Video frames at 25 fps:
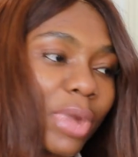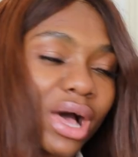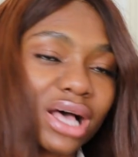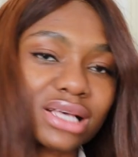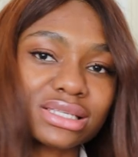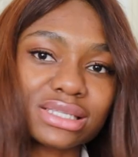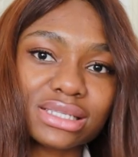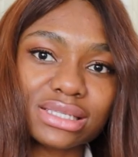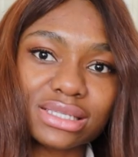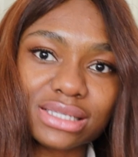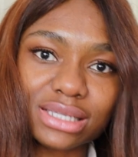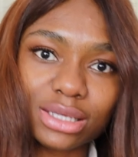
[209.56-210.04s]

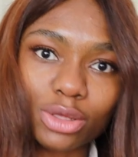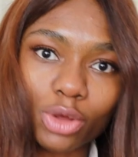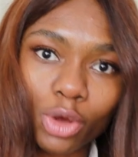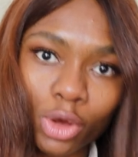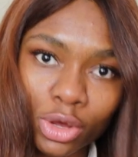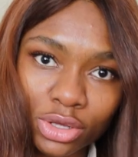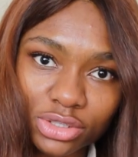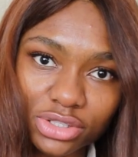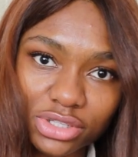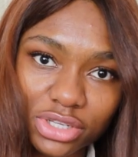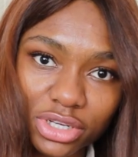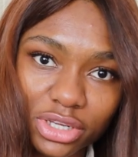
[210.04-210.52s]
passes it
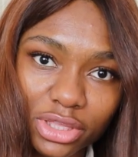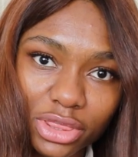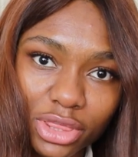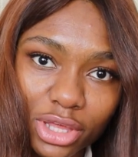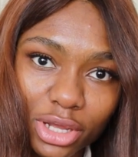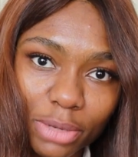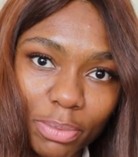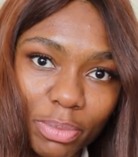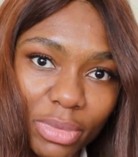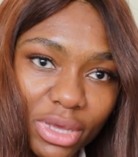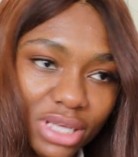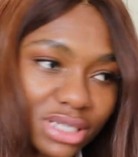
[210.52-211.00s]
on to the
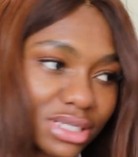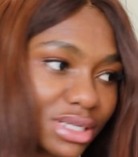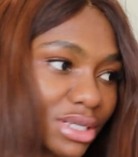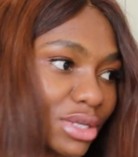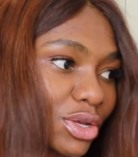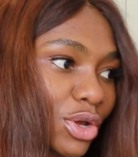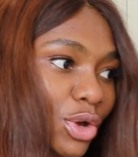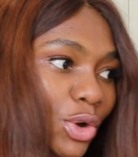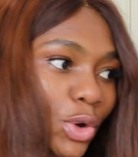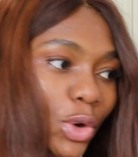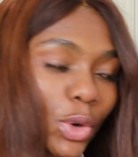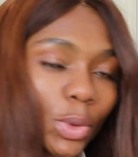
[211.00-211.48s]
third
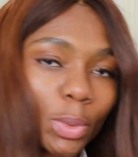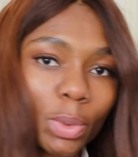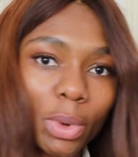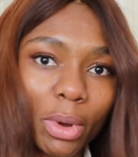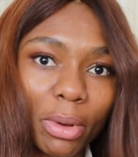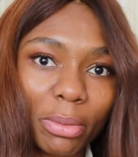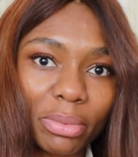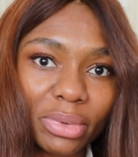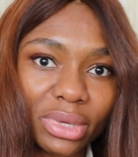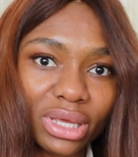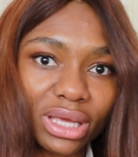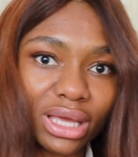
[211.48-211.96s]
person, who
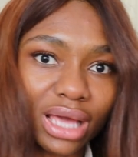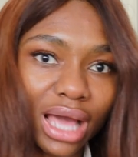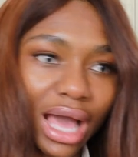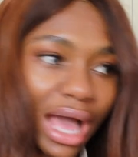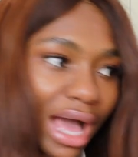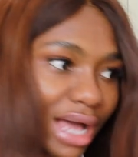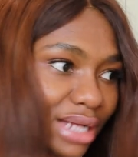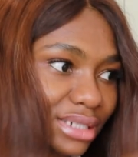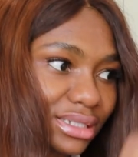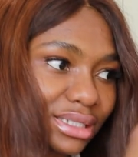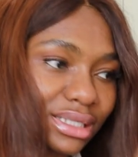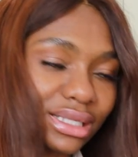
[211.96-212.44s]
probably
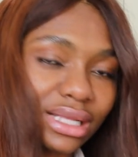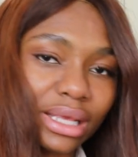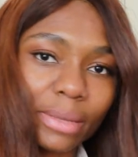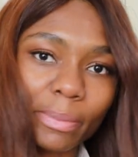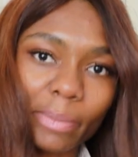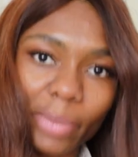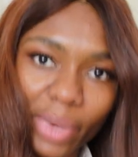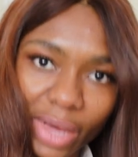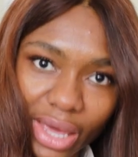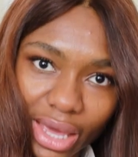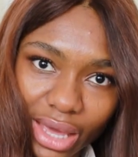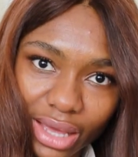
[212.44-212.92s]
add in a
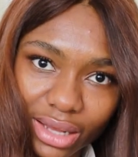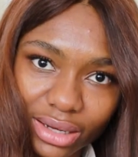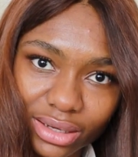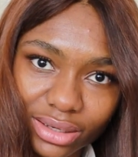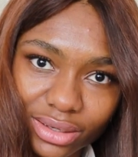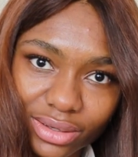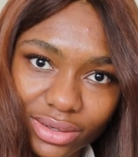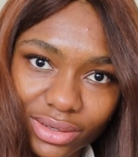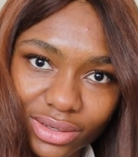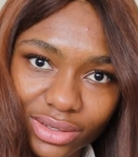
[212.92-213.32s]
pen.